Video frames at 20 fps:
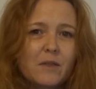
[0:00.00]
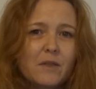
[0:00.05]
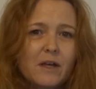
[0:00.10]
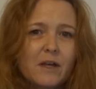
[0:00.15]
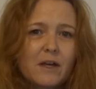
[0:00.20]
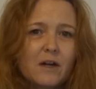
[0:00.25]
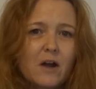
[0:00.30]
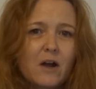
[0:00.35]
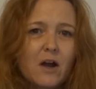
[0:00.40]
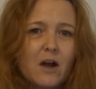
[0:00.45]

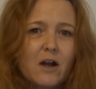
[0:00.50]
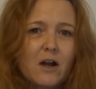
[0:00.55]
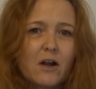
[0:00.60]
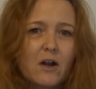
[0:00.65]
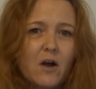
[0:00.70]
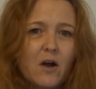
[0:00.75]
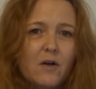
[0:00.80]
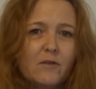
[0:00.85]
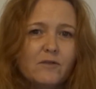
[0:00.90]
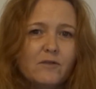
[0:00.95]
that I
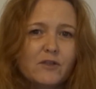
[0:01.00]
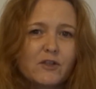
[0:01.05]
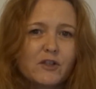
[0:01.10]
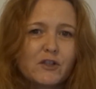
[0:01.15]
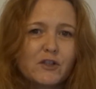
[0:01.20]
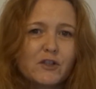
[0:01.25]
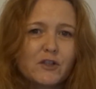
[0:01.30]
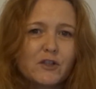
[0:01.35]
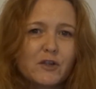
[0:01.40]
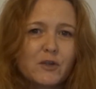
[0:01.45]

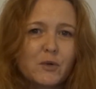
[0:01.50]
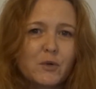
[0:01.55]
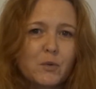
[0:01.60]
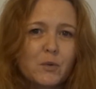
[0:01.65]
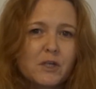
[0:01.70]
often do,